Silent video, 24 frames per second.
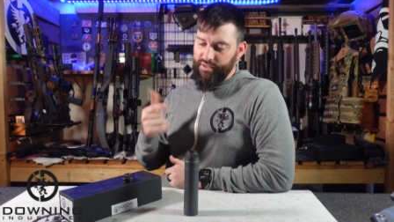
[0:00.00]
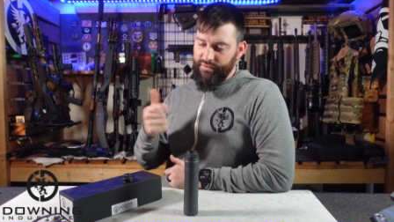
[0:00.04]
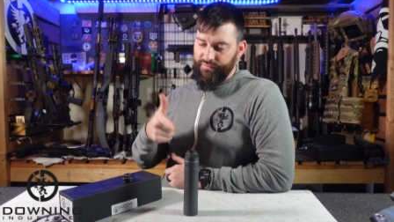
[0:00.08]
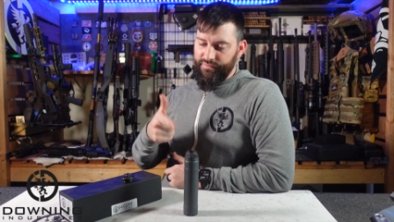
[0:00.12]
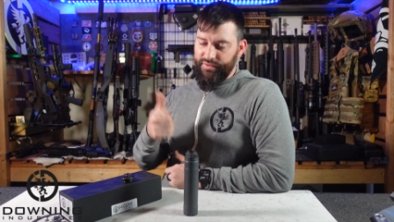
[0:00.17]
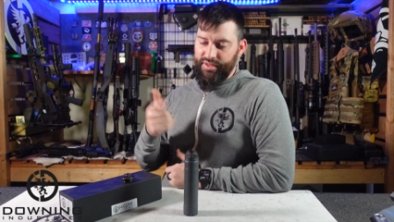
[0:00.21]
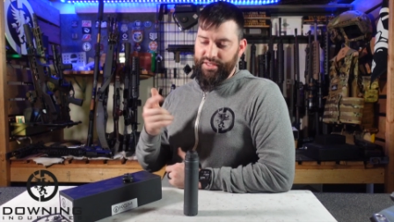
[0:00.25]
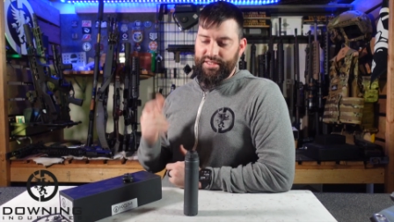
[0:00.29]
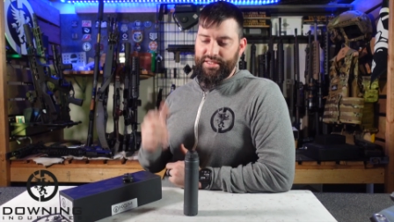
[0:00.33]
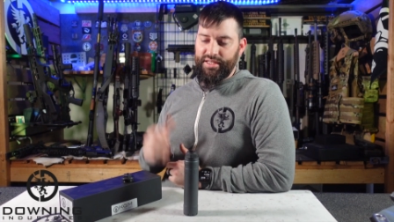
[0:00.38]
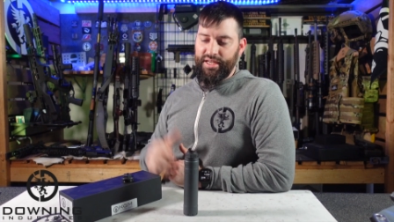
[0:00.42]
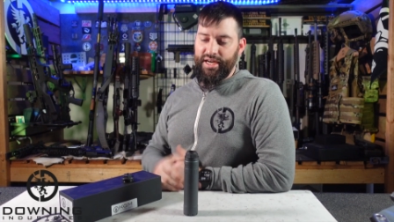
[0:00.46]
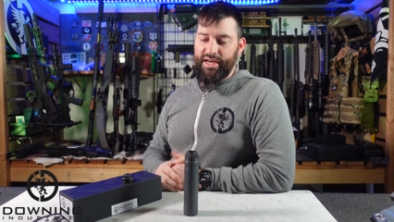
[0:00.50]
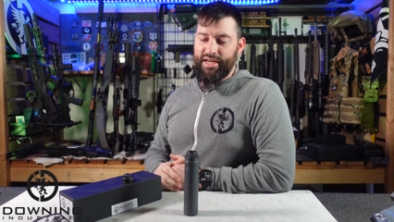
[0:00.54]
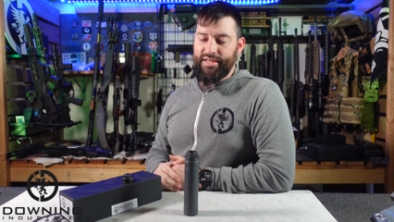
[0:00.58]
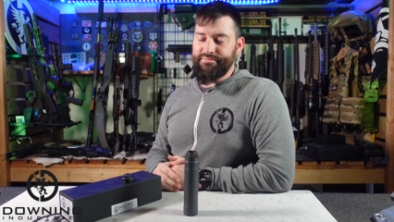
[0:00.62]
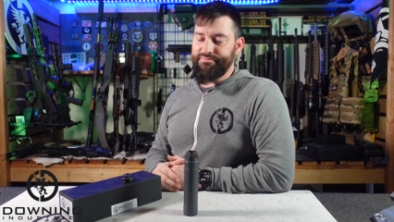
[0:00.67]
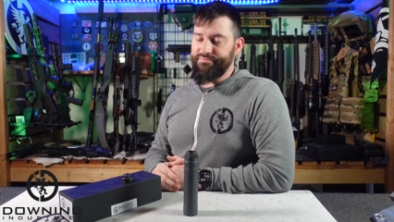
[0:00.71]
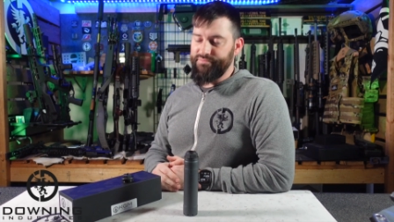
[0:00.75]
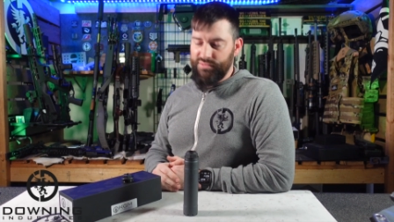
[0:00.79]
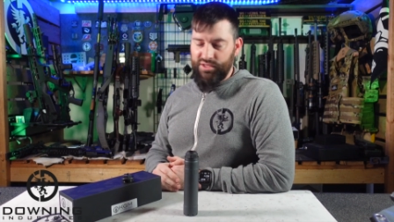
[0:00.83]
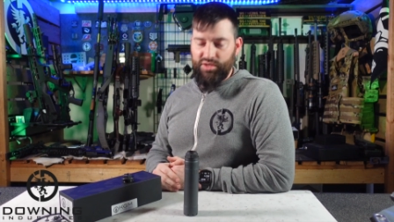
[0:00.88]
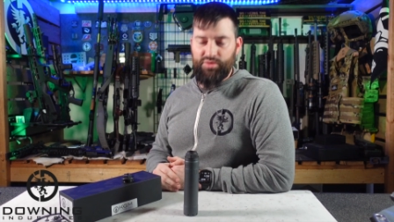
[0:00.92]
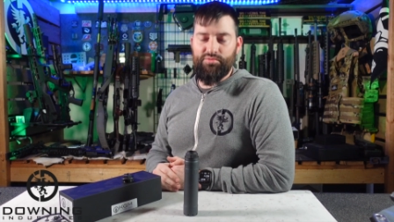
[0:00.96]
For this guy,
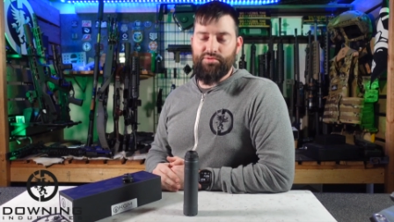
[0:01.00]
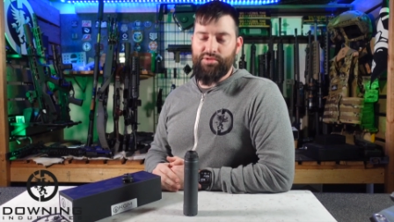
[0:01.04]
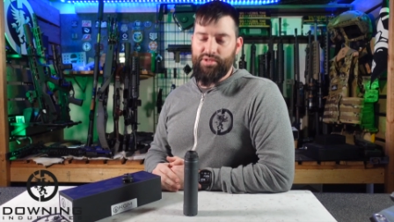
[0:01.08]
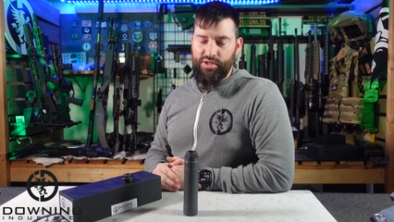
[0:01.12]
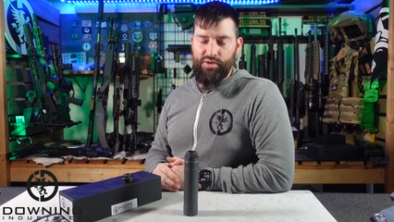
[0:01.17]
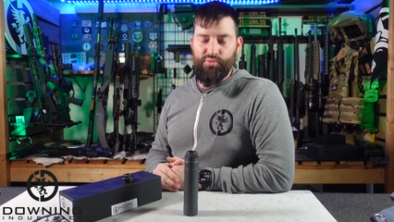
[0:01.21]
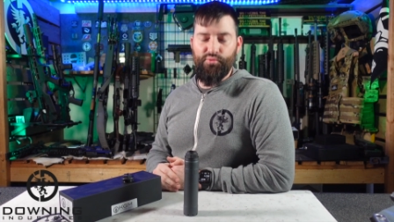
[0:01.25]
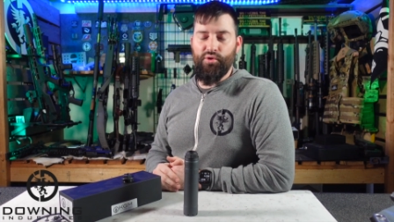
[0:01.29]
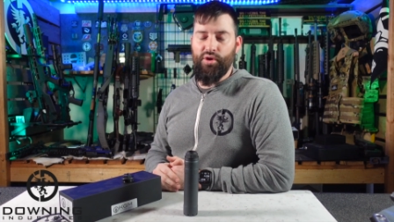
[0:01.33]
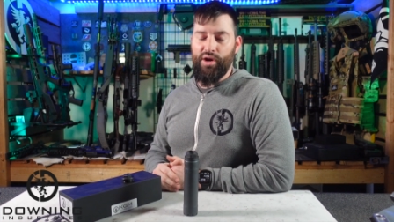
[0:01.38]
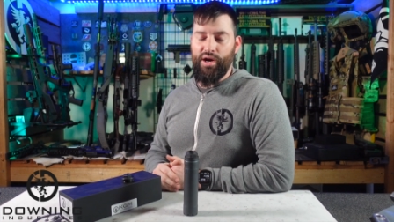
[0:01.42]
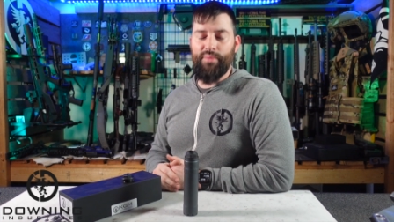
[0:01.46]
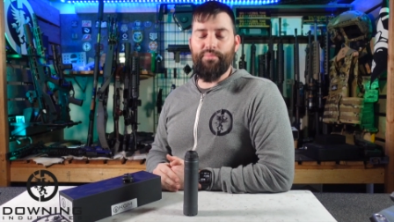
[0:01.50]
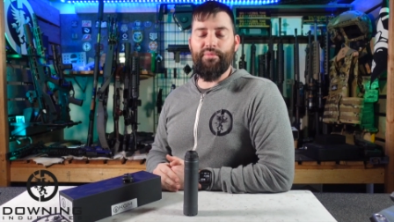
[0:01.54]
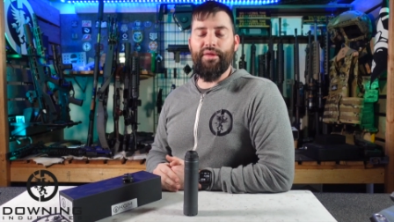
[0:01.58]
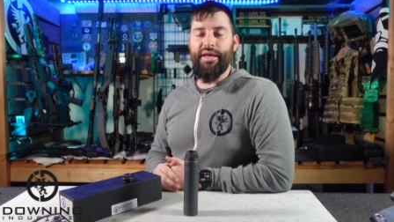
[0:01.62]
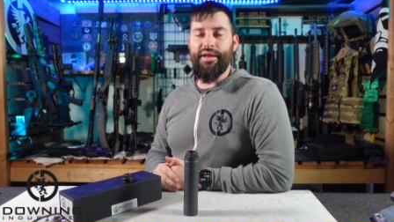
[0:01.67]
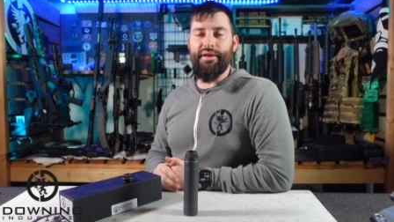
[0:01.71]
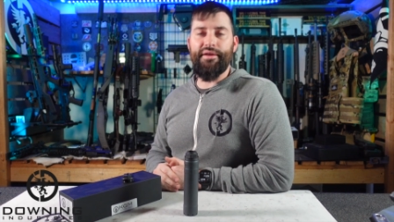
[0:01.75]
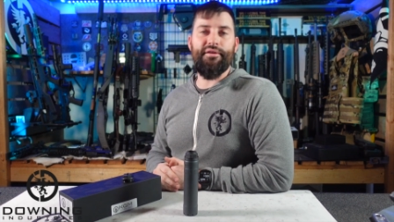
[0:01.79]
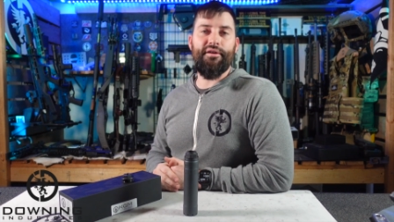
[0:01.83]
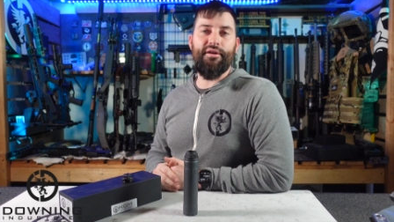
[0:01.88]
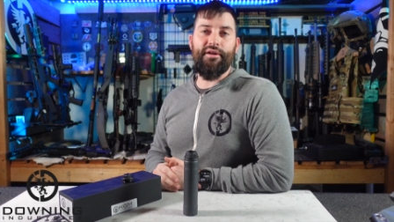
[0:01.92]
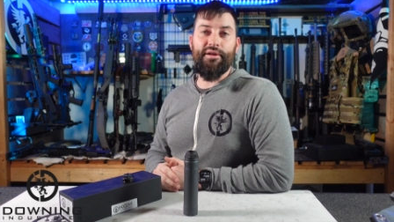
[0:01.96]
you see where I'm
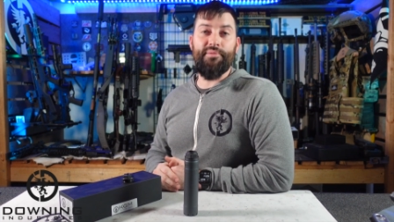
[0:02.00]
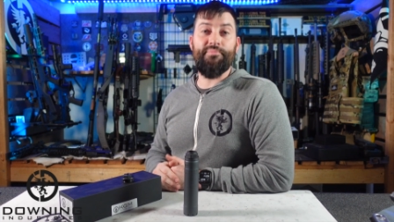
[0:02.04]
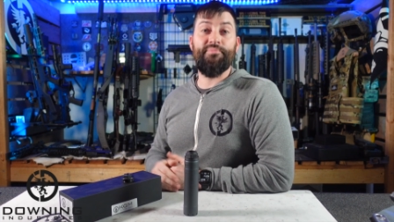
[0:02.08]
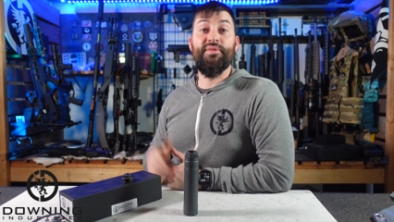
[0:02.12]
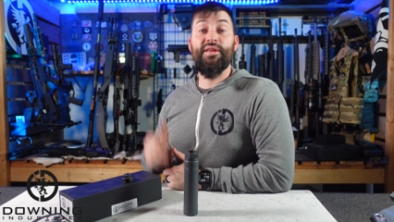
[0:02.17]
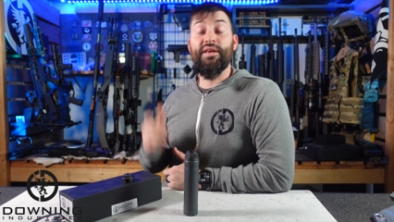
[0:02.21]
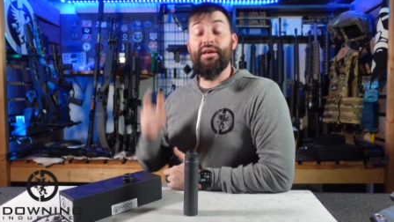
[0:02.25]
landing on it.